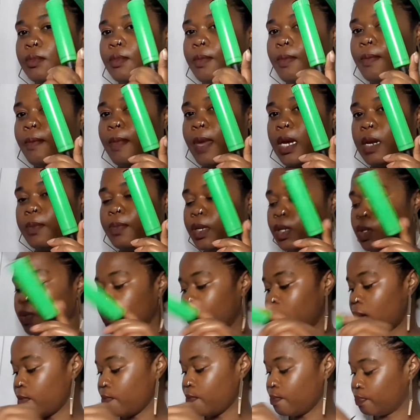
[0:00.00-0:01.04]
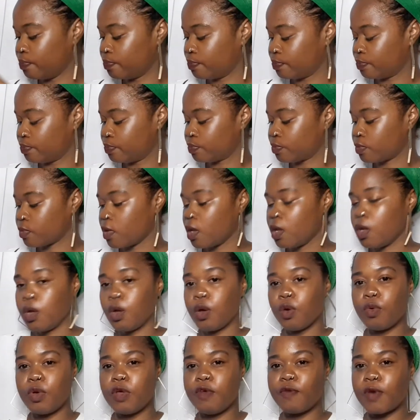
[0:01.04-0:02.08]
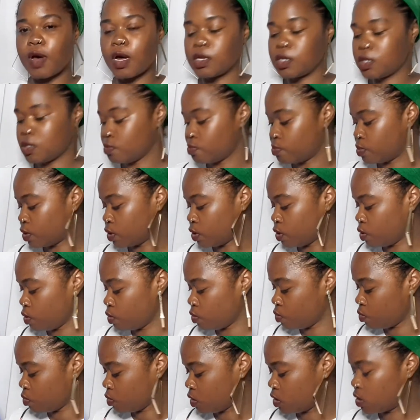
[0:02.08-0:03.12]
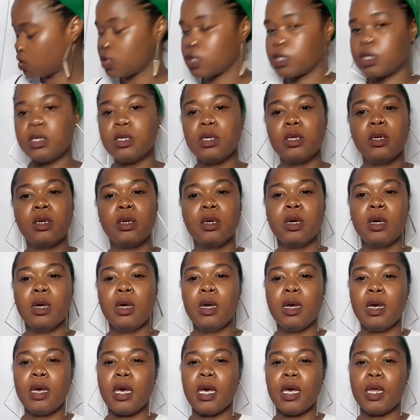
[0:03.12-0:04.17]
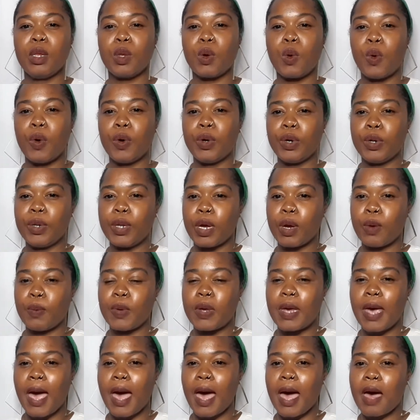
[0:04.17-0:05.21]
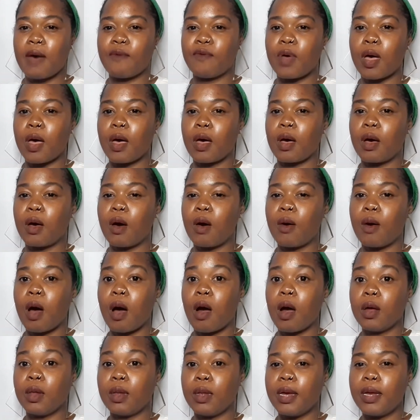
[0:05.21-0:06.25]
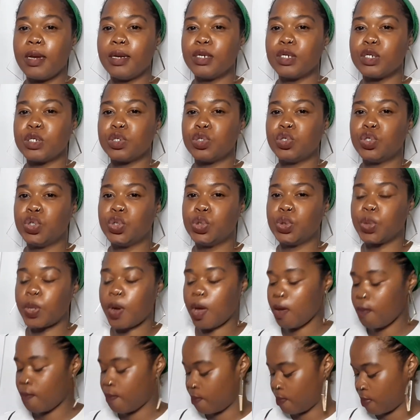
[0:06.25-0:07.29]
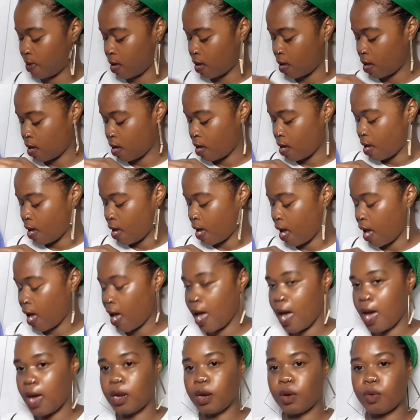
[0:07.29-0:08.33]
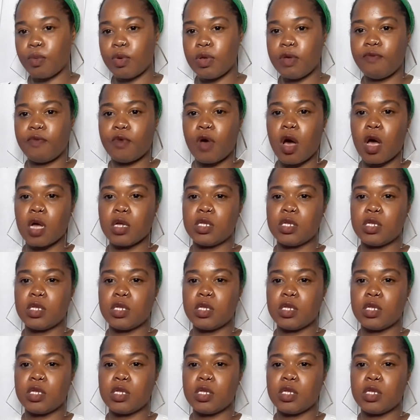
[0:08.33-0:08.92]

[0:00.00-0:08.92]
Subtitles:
mini balloon pump. We've got some balloons. In the corner there we have a garland strip, and we've got